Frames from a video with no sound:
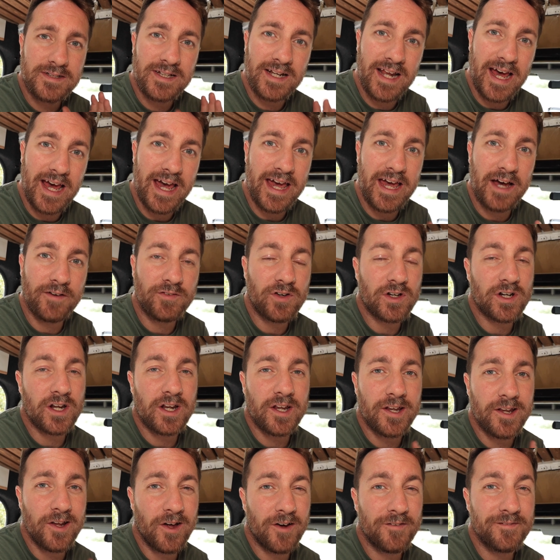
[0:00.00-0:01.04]
Today I've got a
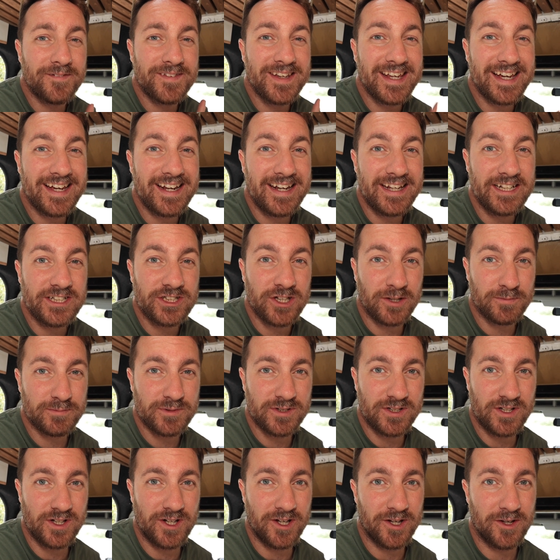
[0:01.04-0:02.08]
lot of niggly jobs
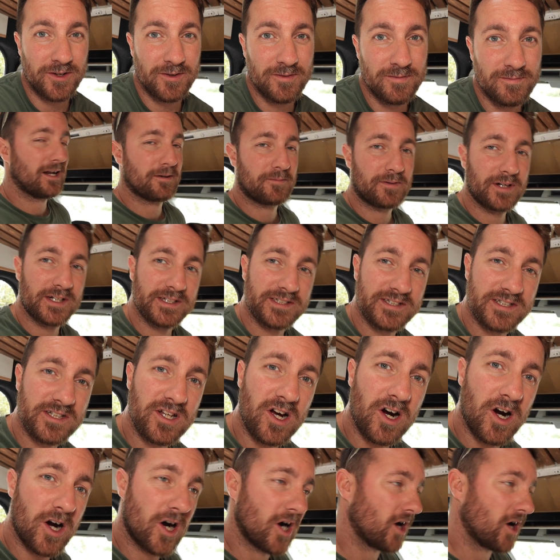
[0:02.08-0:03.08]
to do, and I'm going to start